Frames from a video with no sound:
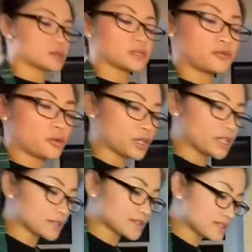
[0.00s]
to avoid
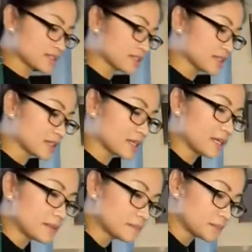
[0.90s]
it sticking
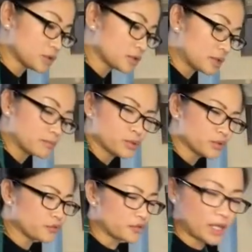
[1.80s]
up, you can
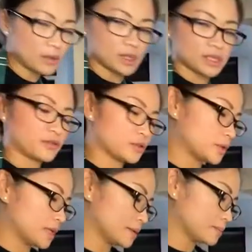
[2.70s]
put flour if you
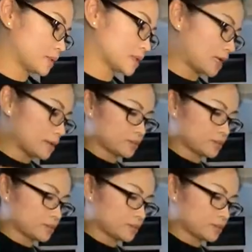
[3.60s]
like, but I